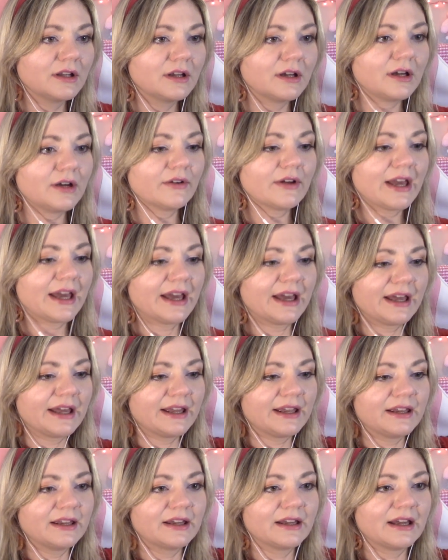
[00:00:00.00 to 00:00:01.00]

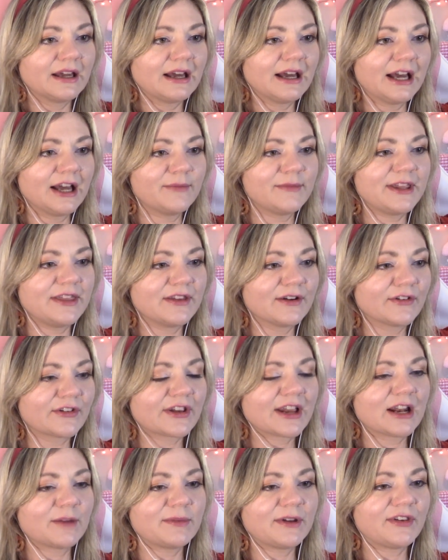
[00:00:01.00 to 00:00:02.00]
Okay. I mean, there's
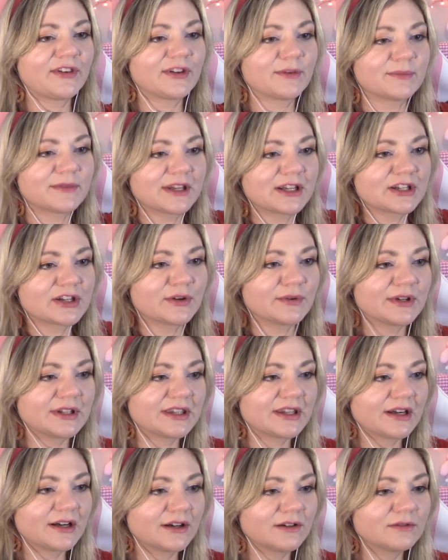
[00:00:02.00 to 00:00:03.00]
got to be something to it,
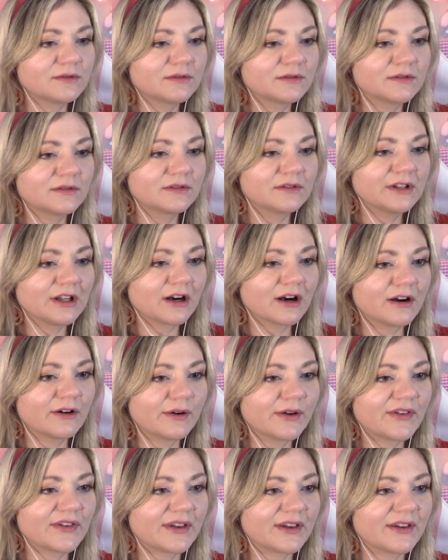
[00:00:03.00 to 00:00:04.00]
though. There
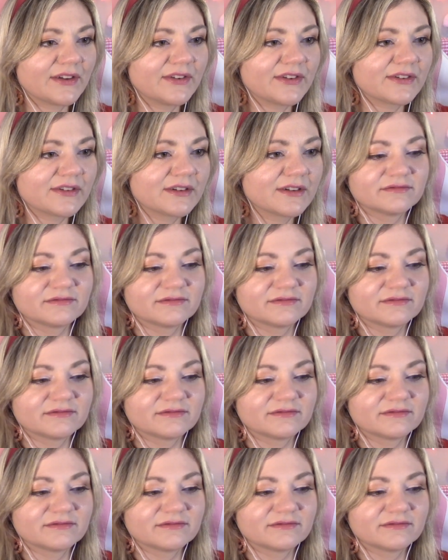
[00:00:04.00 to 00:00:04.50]
always is.